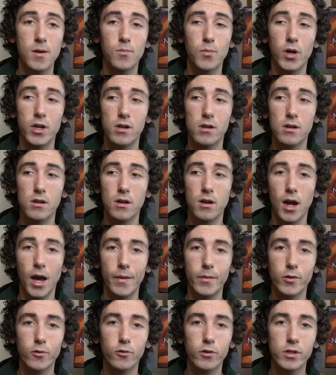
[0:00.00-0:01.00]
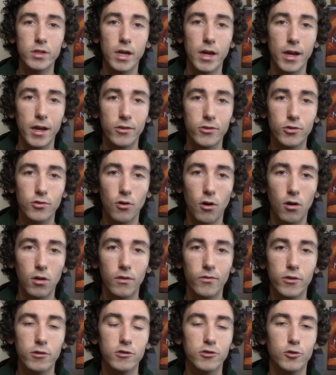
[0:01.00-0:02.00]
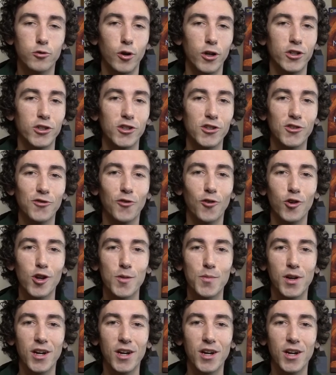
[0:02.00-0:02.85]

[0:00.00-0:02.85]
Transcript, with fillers: But I'm going to answer all of those questions for you